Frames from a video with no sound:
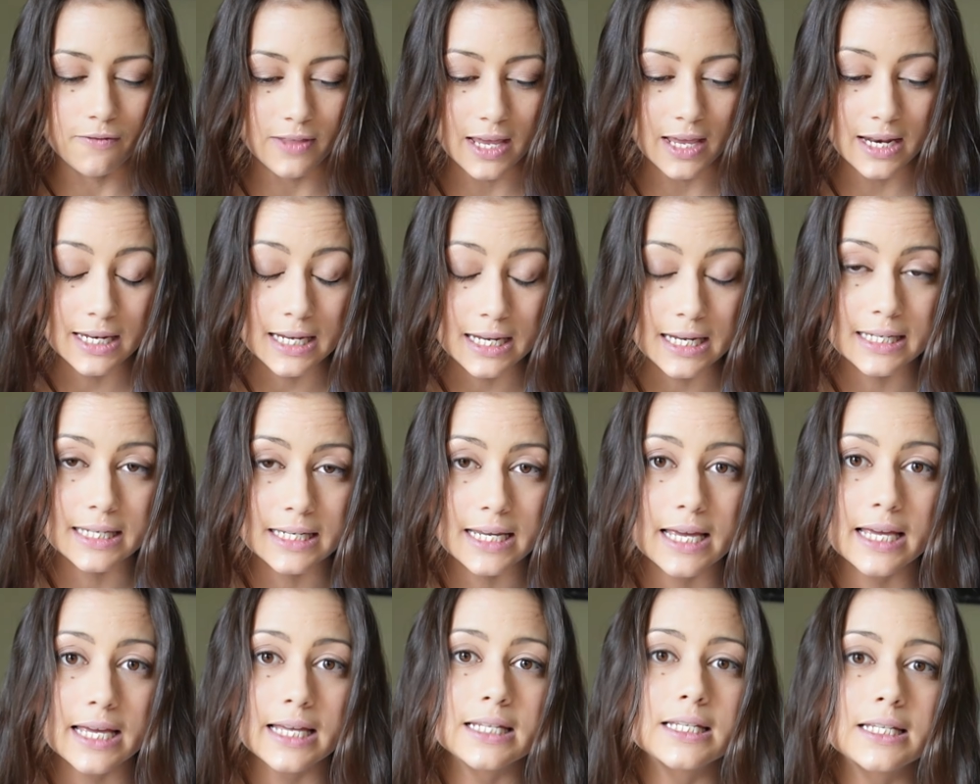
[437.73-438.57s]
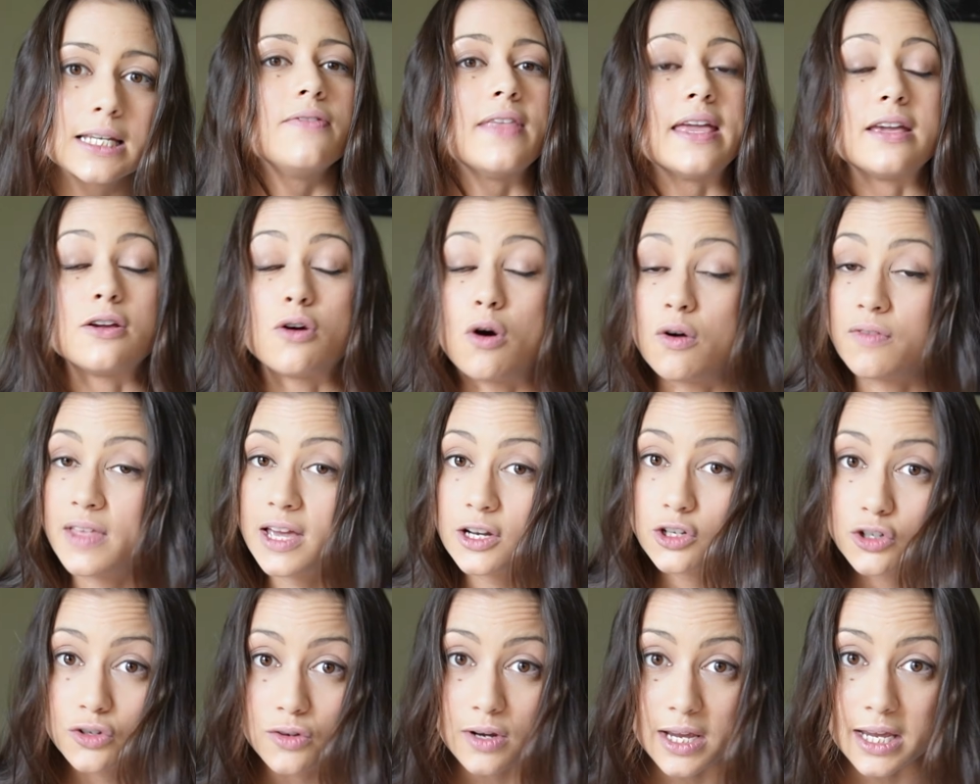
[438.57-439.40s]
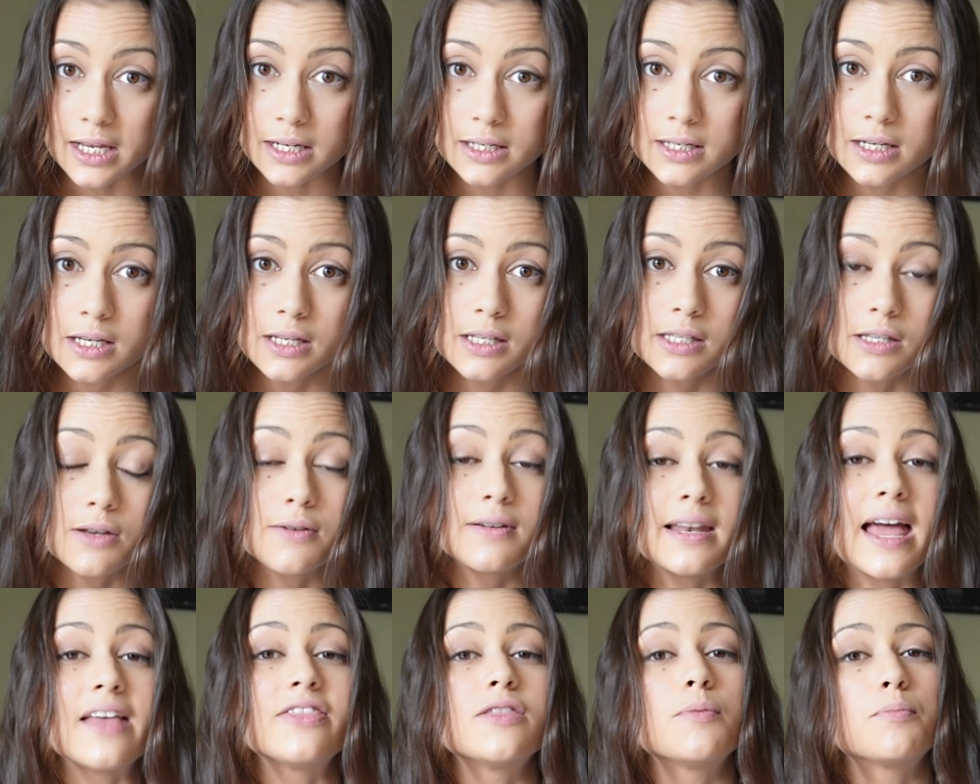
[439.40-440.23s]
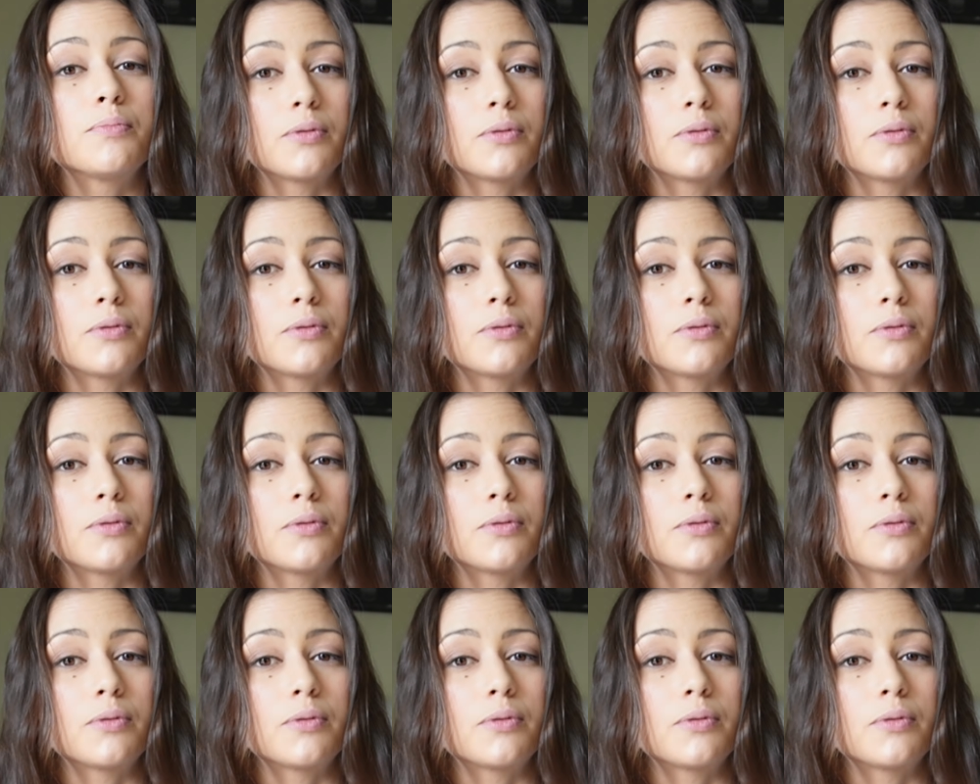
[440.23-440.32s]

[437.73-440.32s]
they need it, they got their treat, so let them